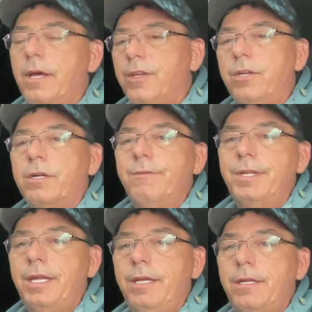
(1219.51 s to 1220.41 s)
You don't even
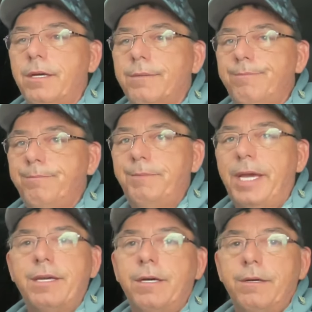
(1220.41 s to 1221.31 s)
need to
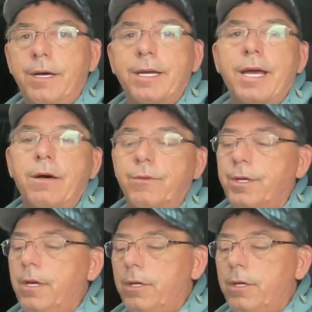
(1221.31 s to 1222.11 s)
make an account.